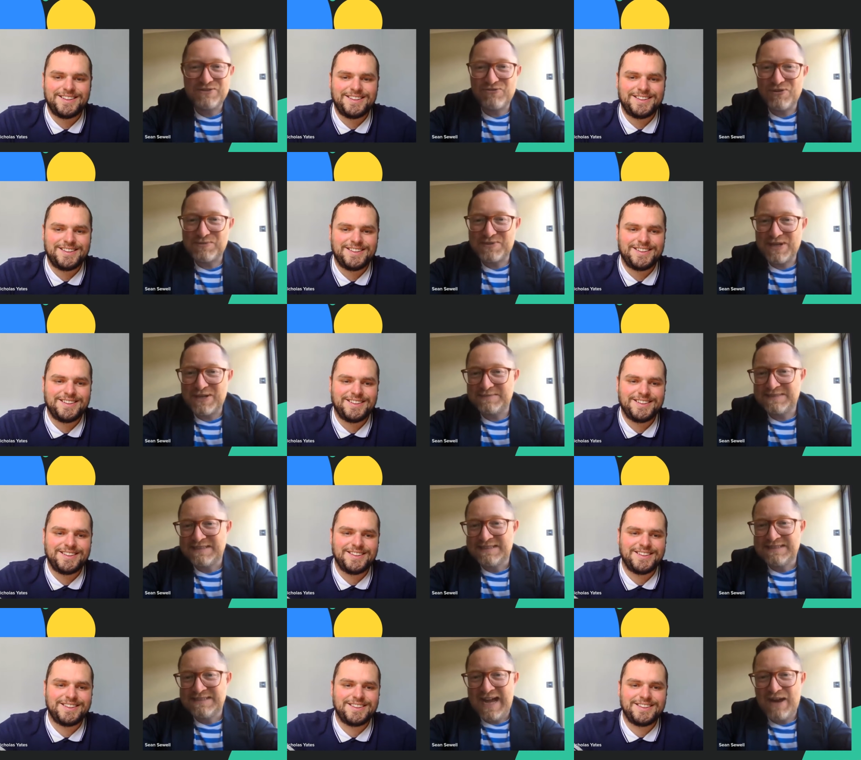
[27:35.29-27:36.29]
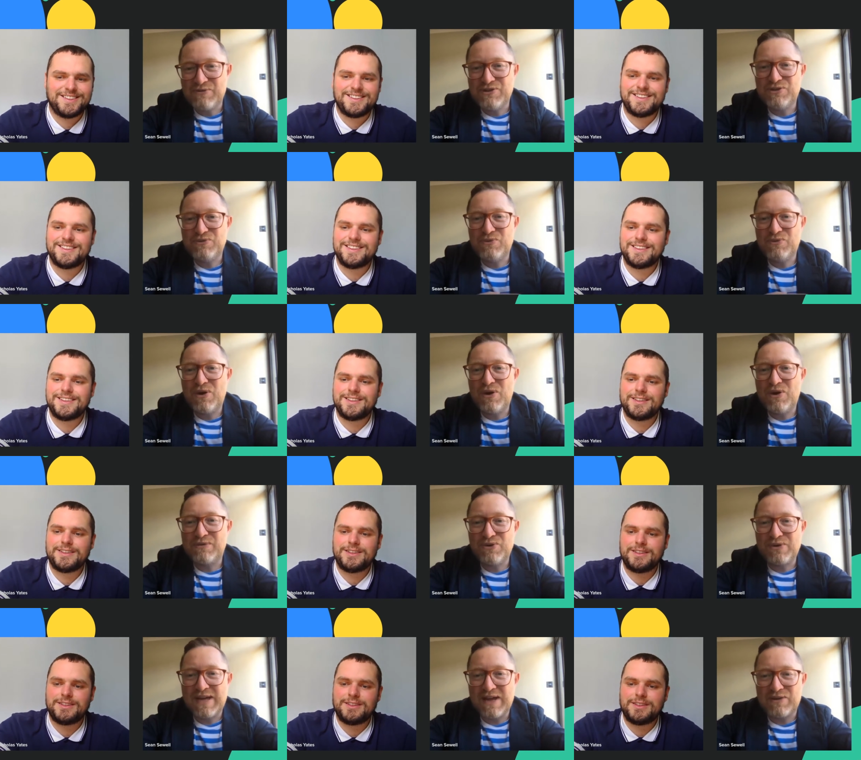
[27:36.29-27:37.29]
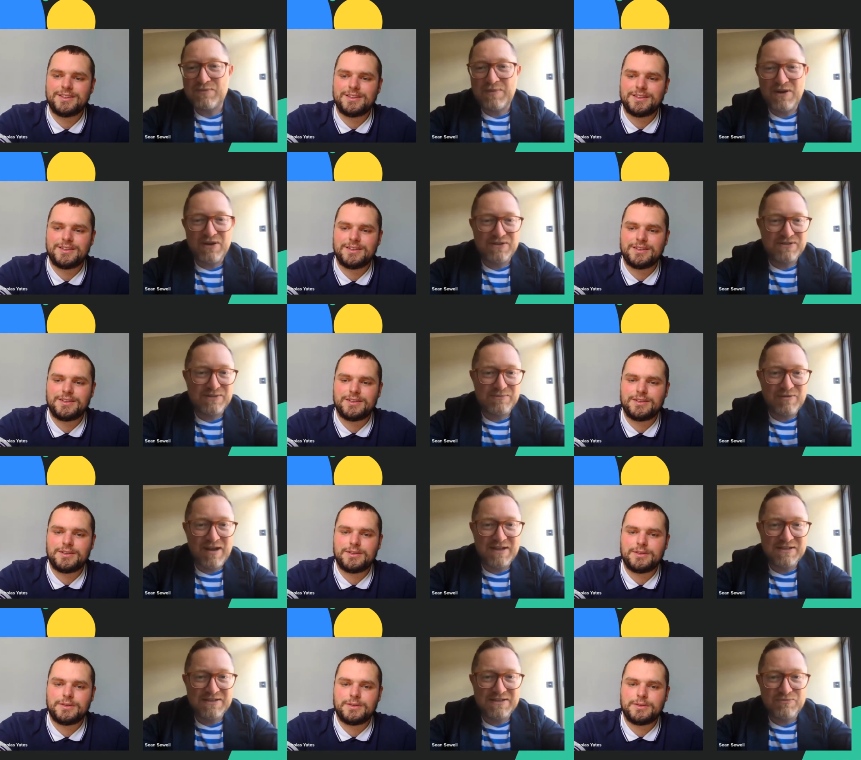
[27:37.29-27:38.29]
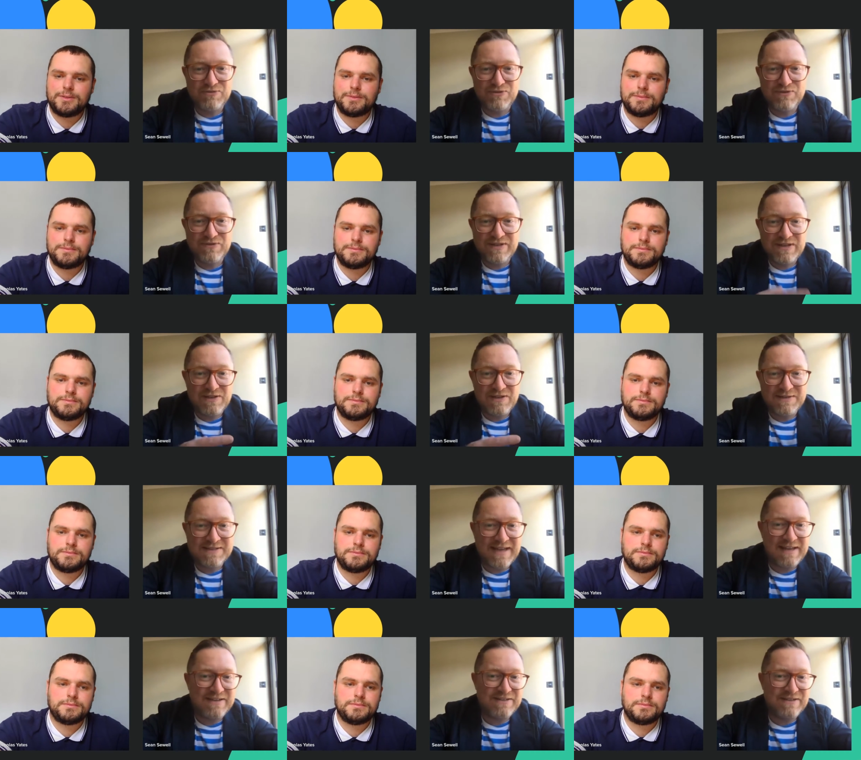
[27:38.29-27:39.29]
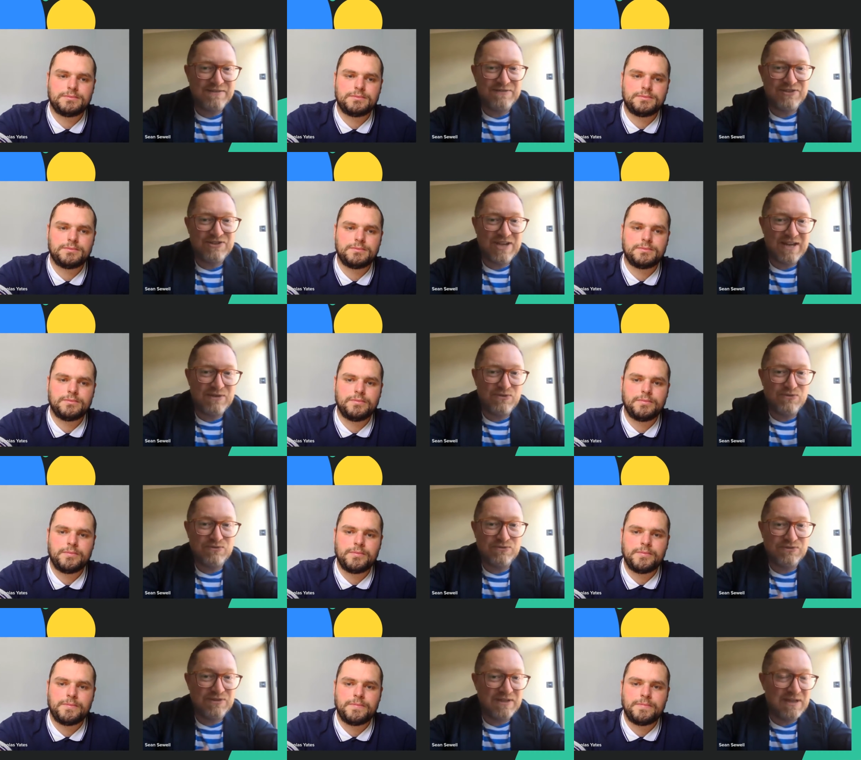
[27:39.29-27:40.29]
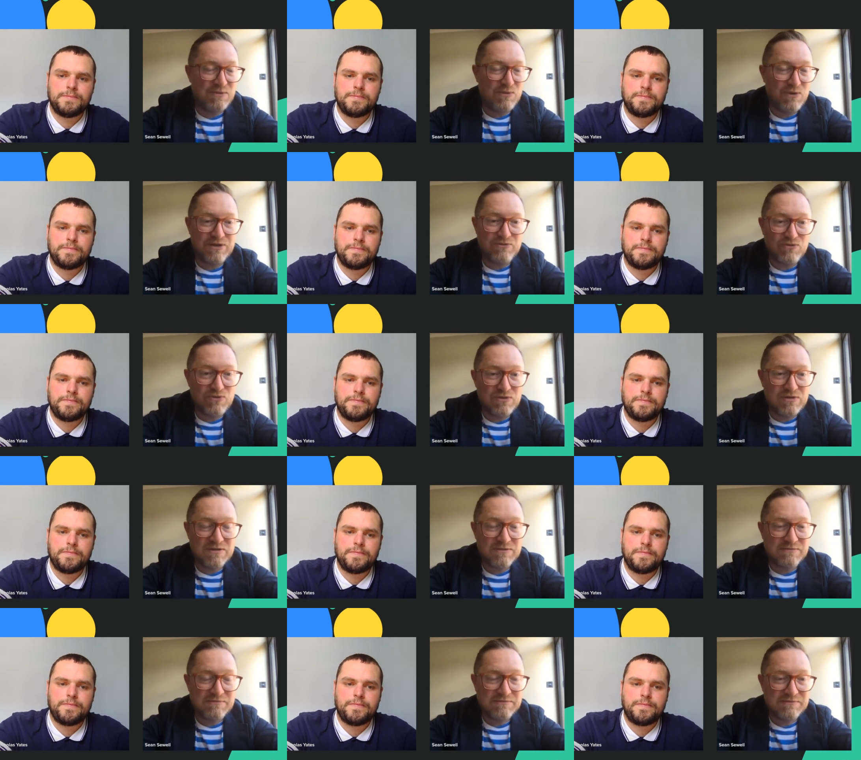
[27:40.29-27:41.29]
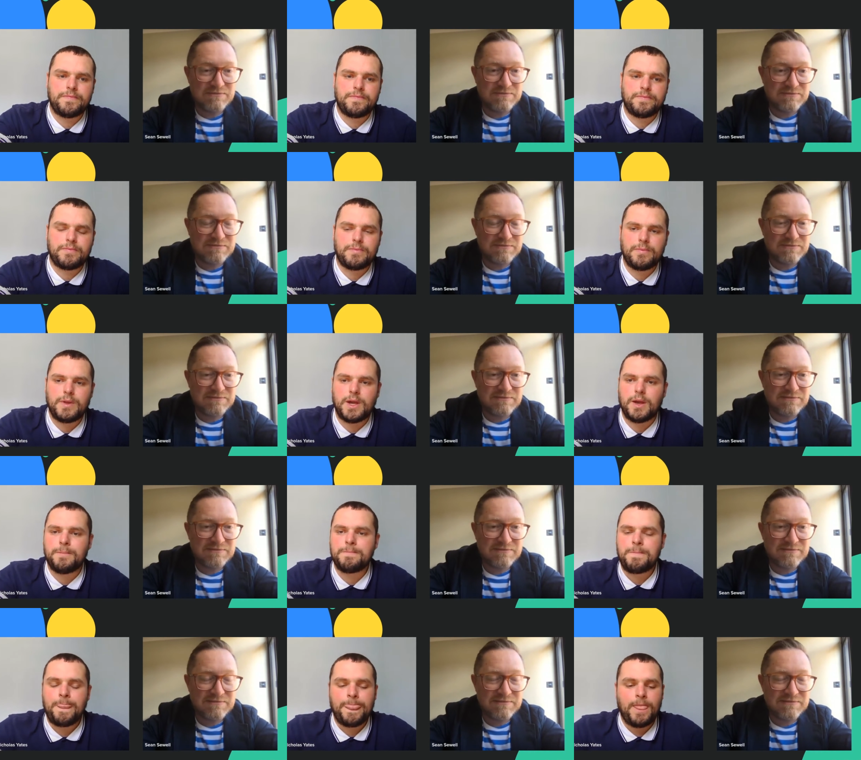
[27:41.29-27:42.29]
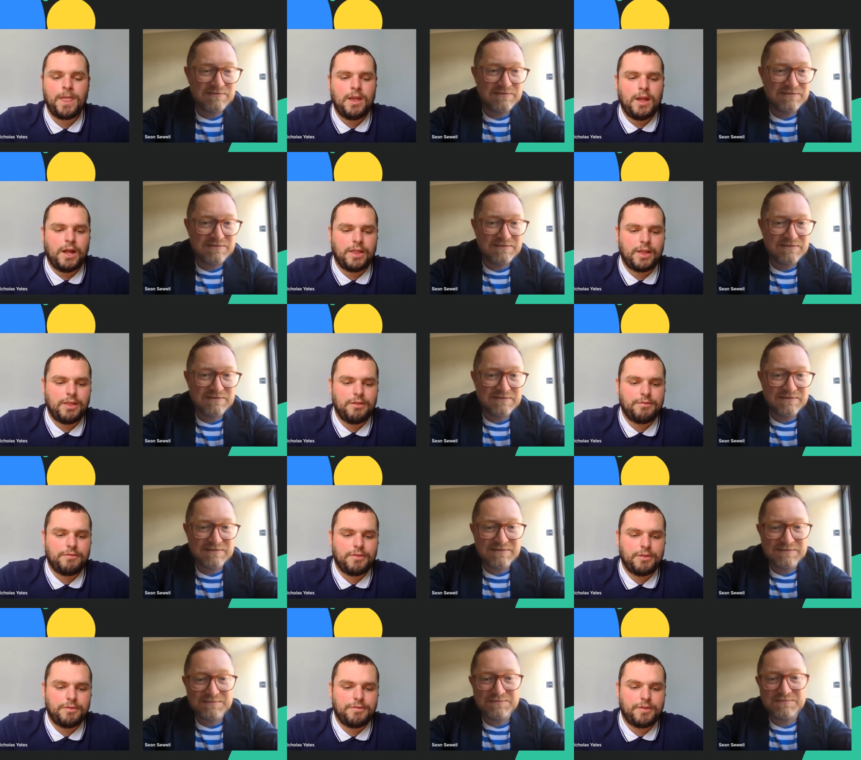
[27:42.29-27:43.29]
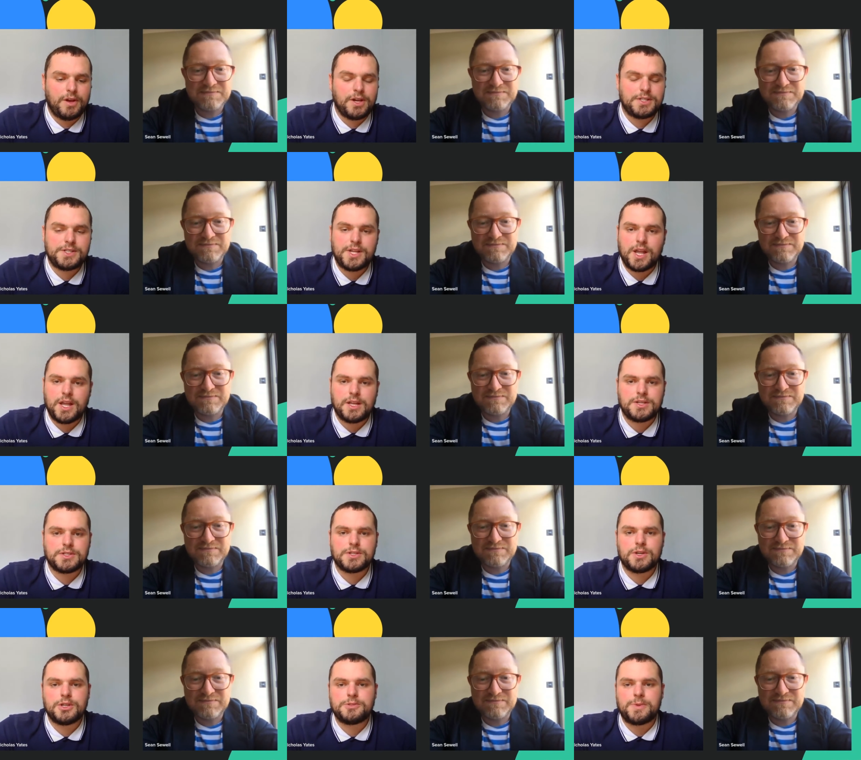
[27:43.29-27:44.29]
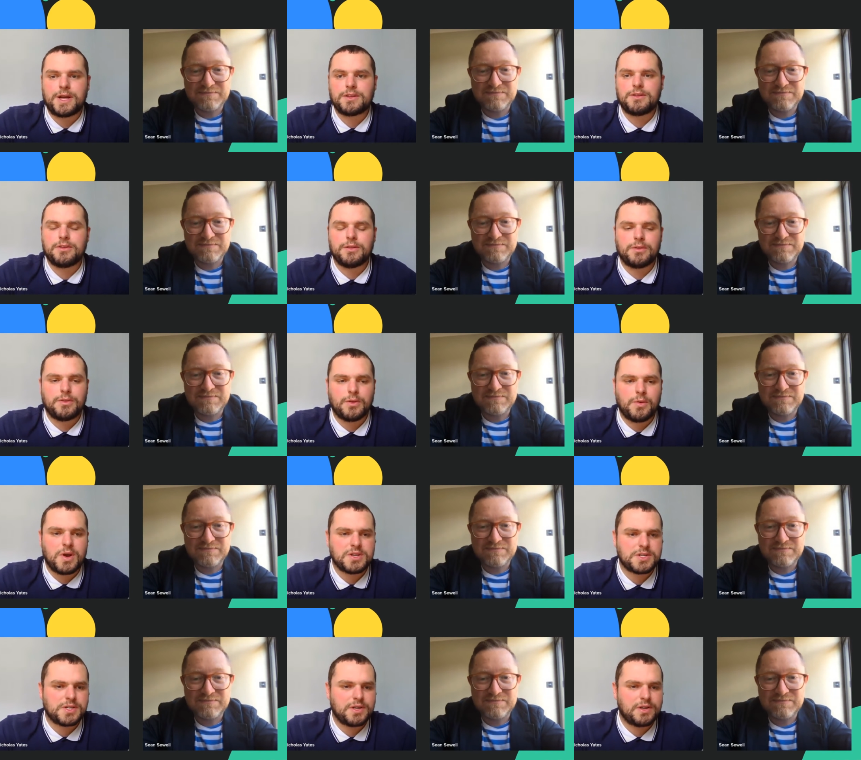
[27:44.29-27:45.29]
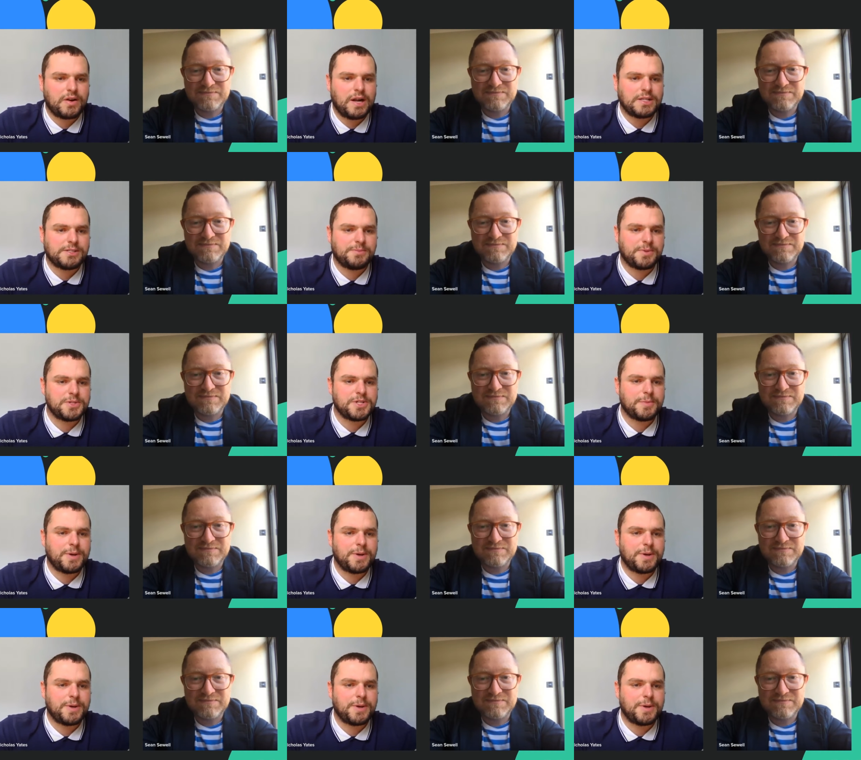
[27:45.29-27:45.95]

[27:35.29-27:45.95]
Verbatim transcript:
Speaker 1: crops up how are you working with your counterparts at brands to prove the incrementality of the channel
Speaker 2: to their wider orgs? Yeah, I think the, the first thing, it just goes back to the, the question in regards to budget